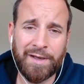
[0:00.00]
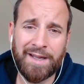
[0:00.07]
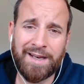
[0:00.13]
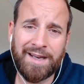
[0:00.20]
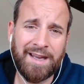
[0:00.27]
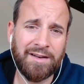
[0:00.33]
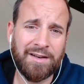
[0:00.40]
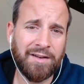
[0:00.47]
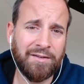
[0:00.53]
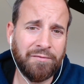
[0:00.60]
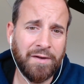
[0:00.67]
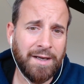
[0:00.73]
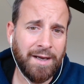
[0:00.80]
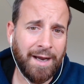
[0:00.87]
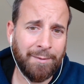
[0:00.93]
And again, if
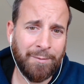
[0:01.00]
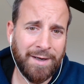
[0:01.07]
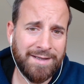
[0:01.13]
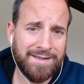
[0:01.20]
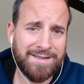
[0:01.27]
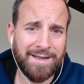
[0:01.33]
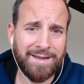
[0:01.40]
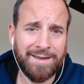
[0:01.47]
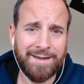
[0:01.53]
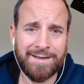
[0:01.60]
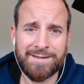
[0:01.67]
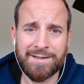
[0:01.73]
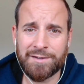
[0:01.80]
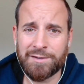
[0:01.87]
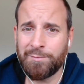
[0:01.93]
I might say
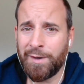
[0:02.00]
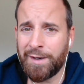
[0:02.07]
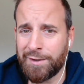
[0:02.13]
things that you might